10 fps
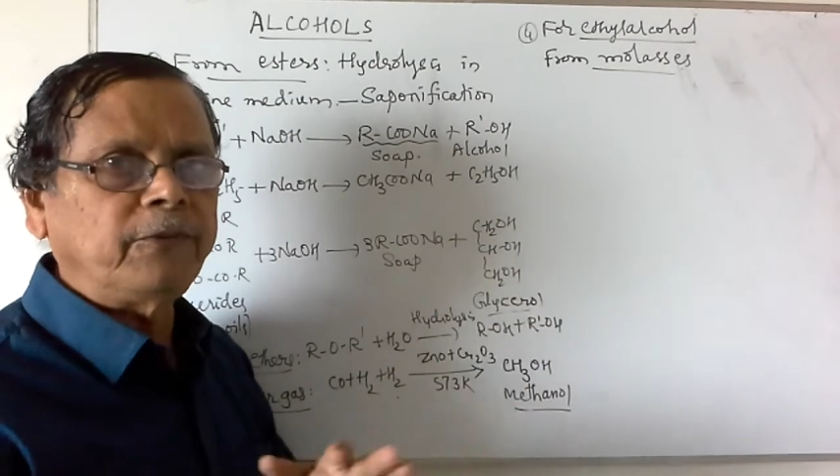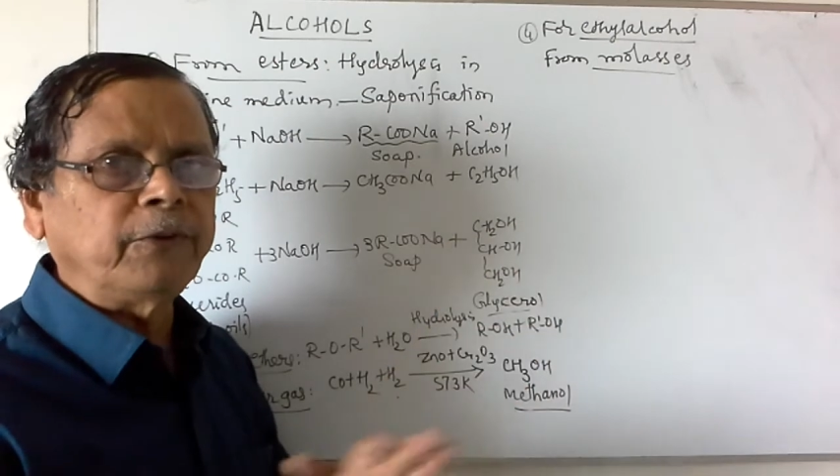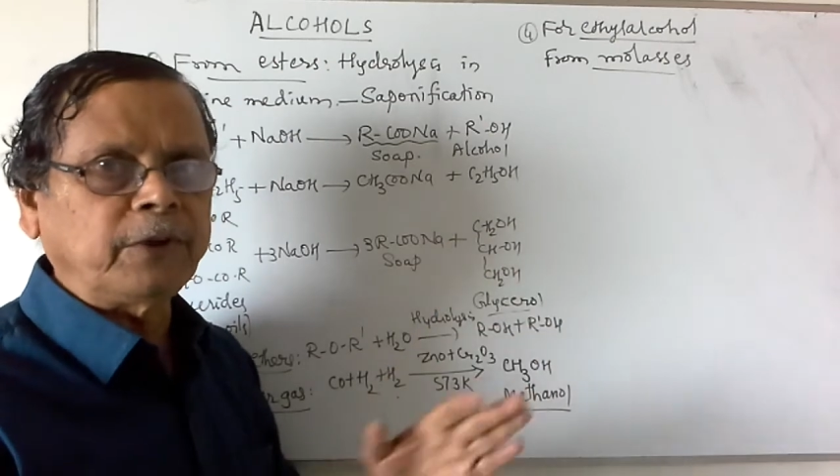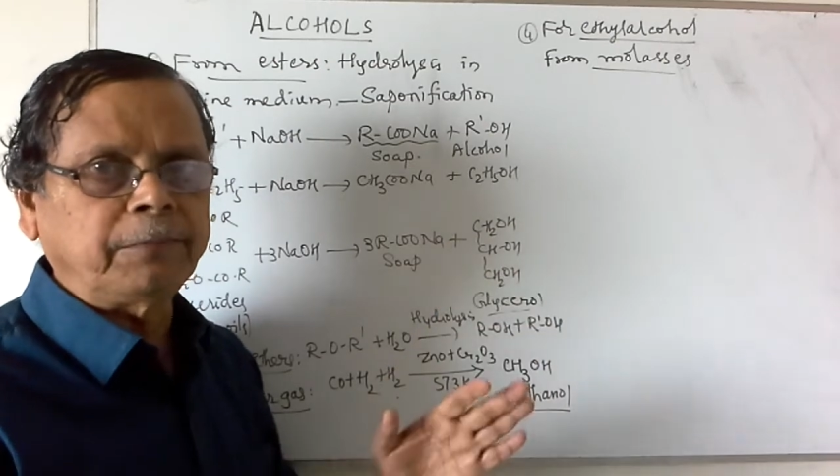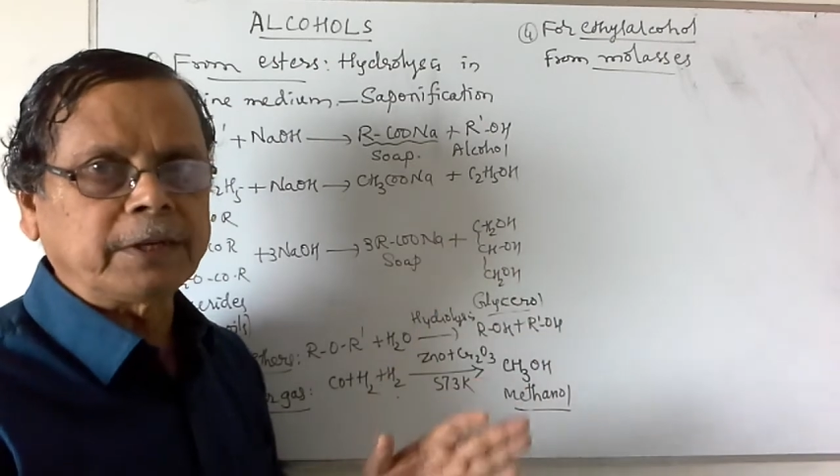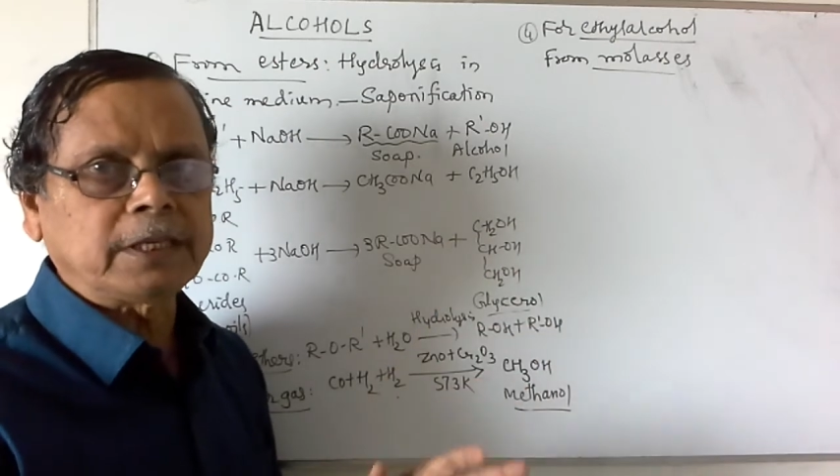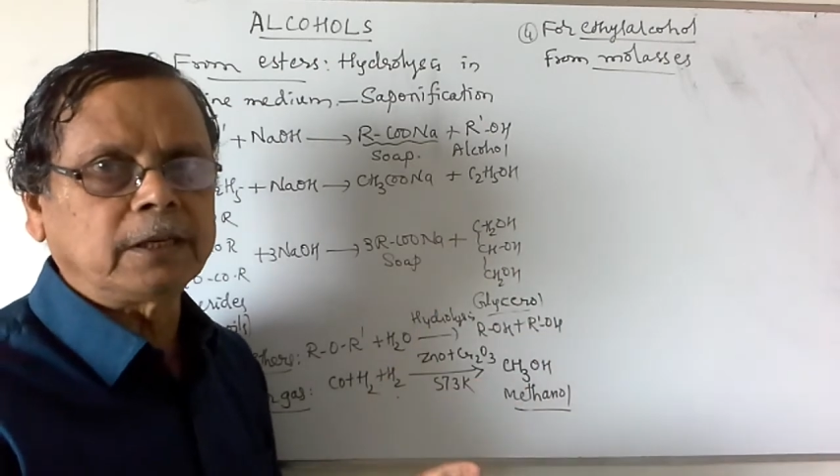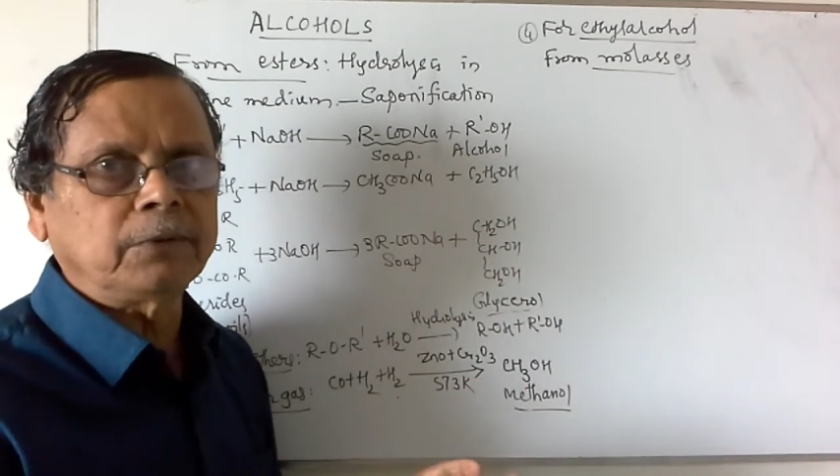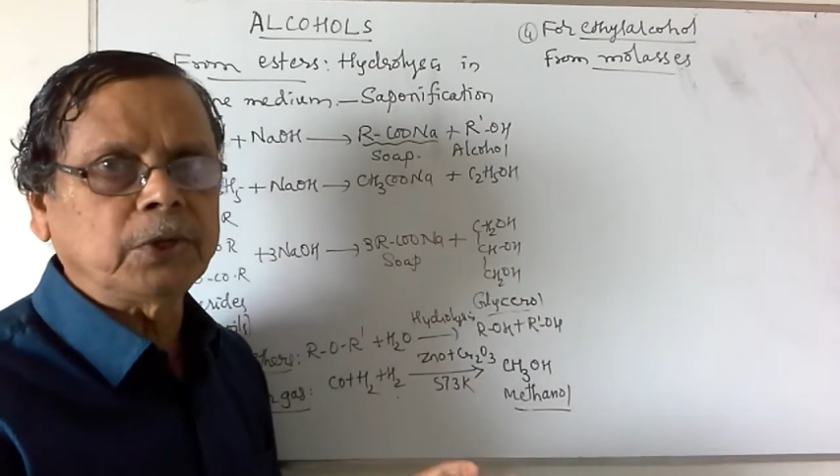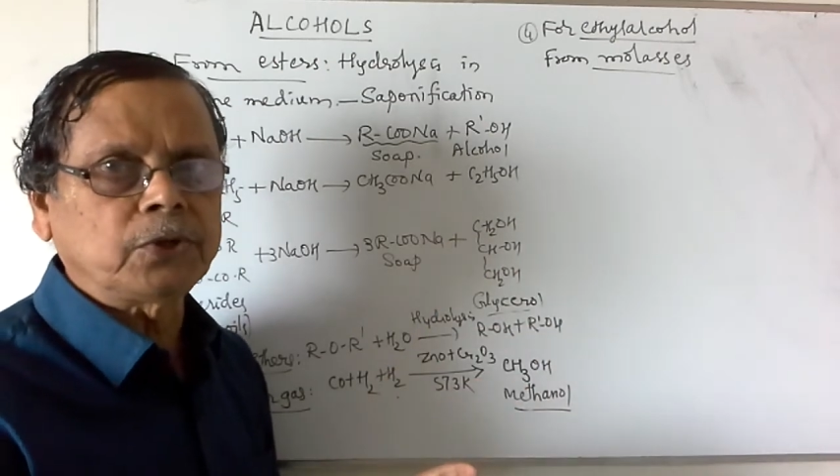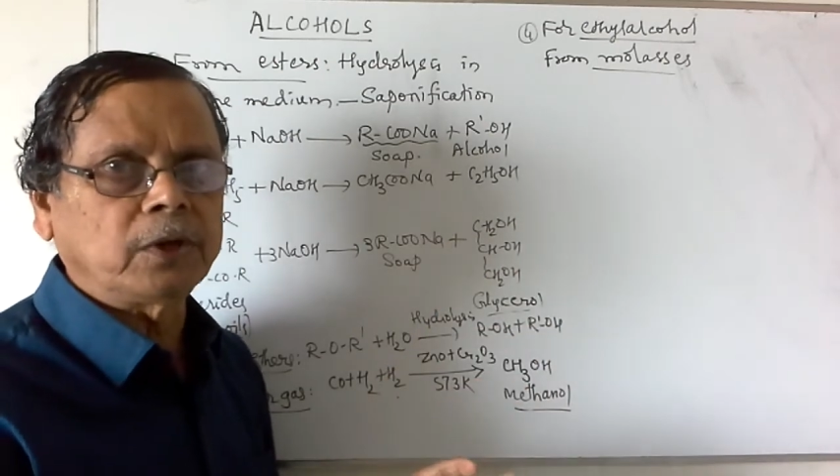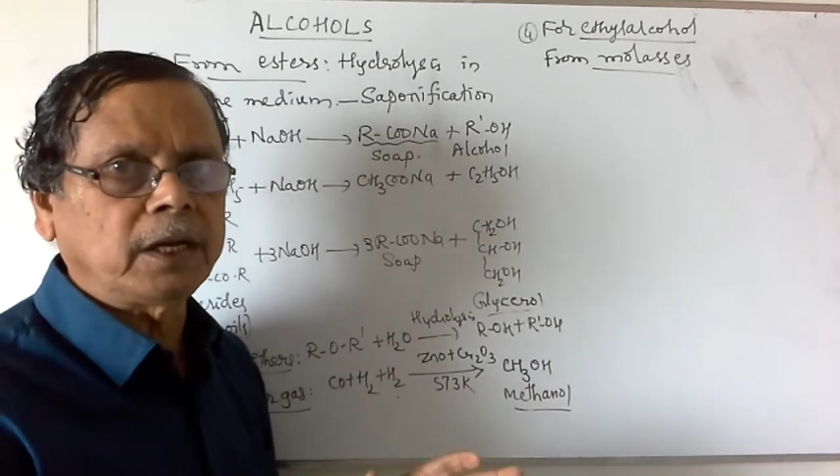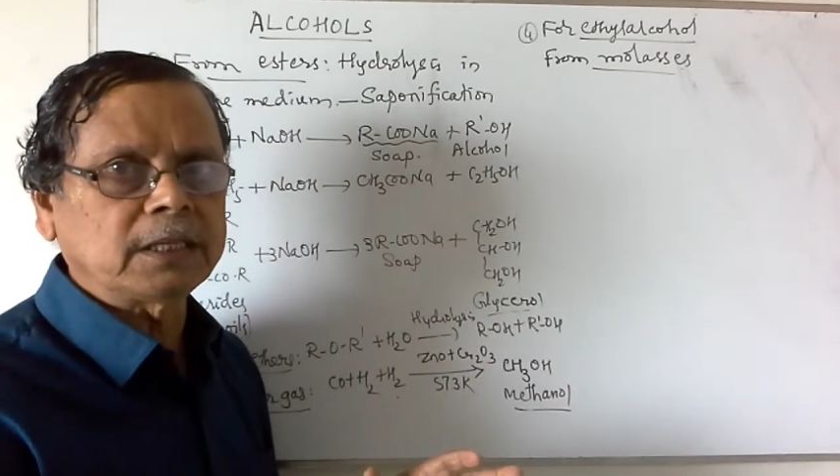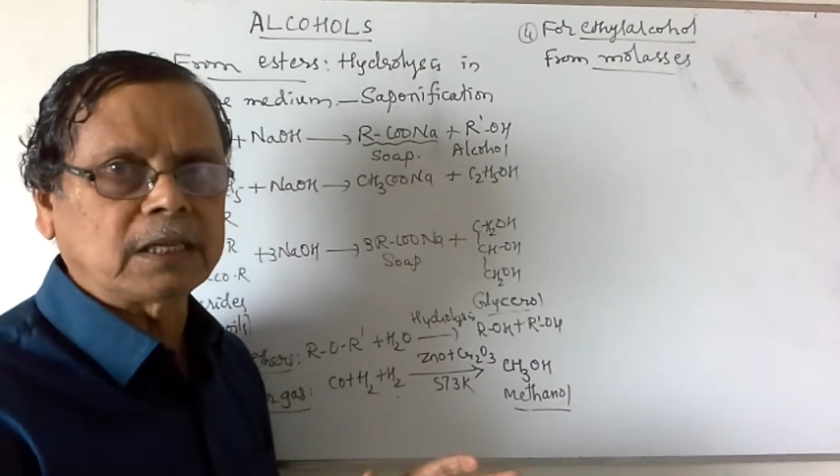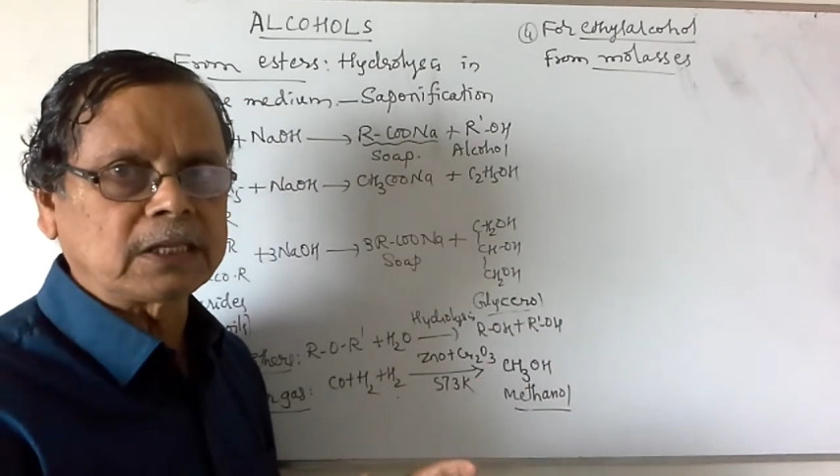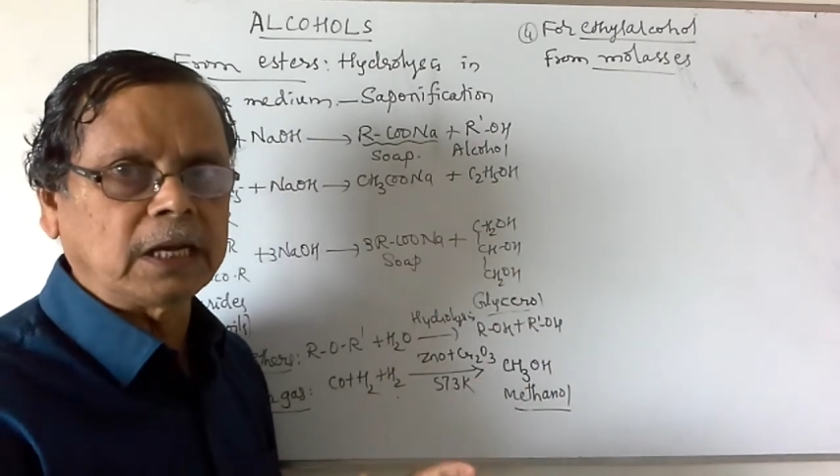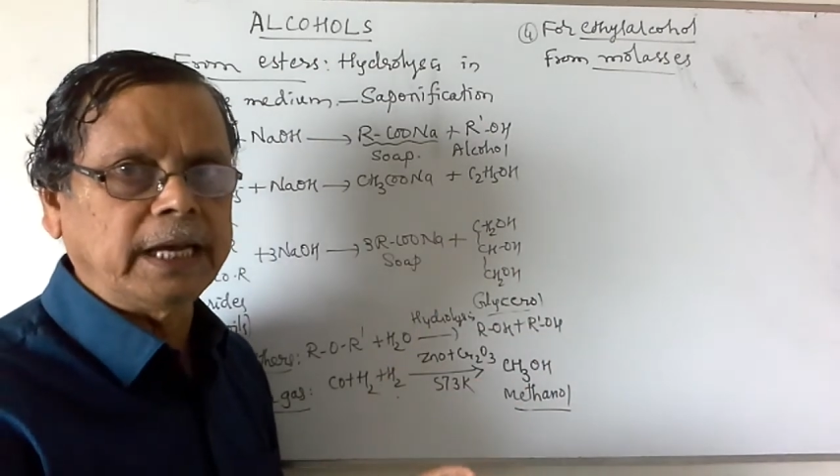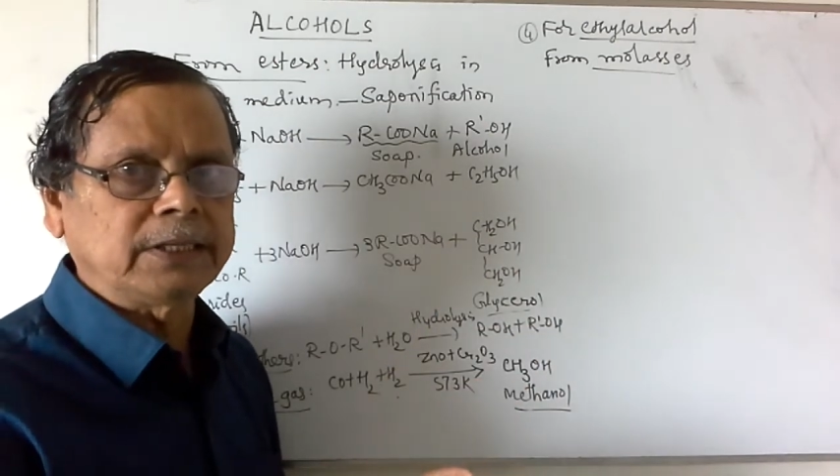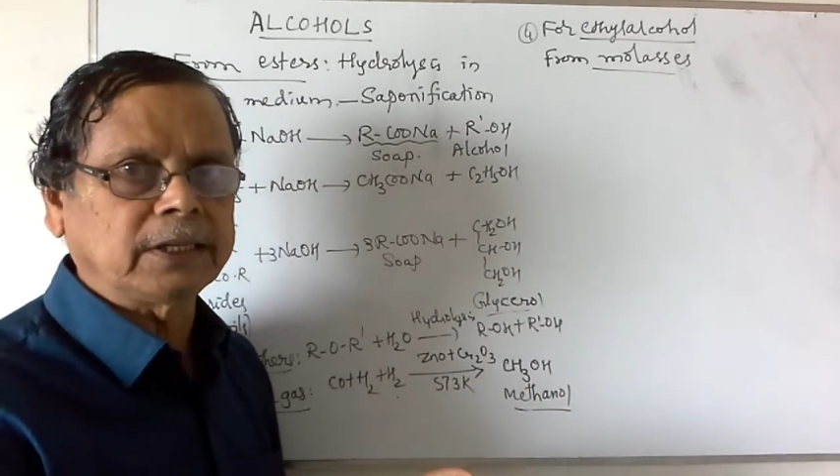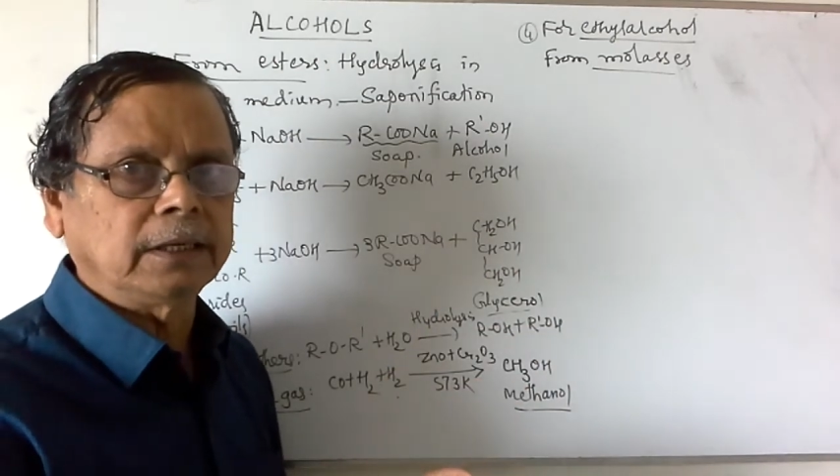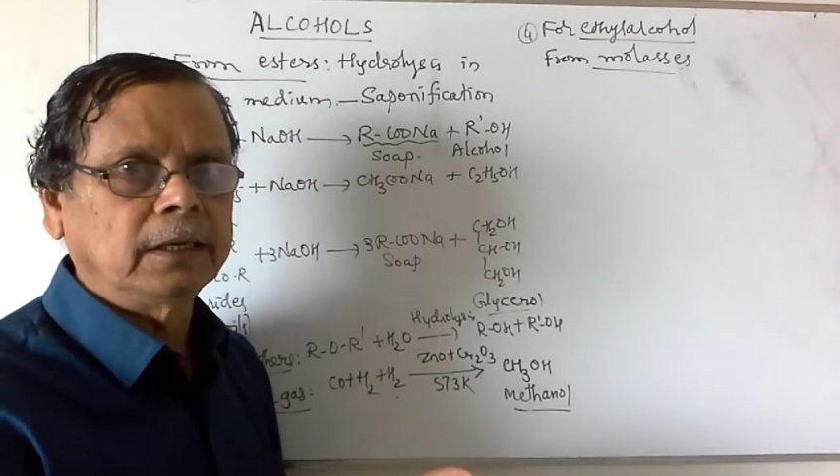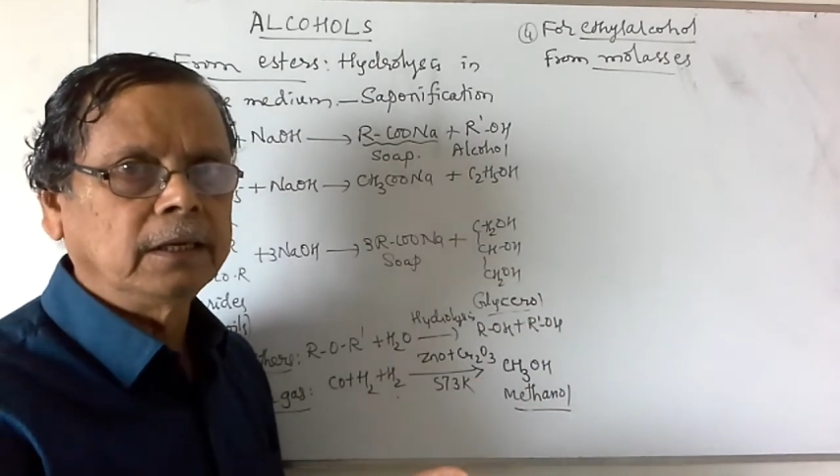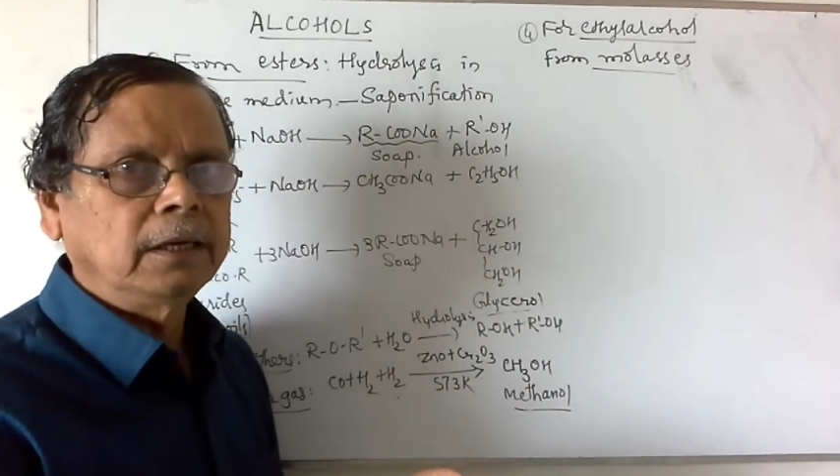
50% of the sugar is crystallized.